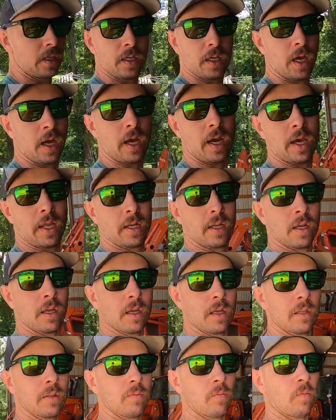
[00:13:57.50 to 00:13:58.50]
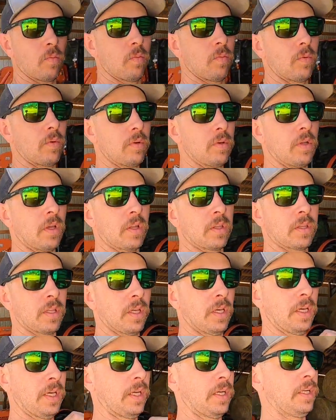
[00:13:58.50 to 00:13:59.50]
got another
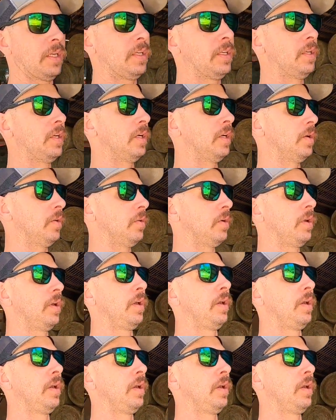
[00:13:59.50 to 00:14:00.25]
thing I need to do,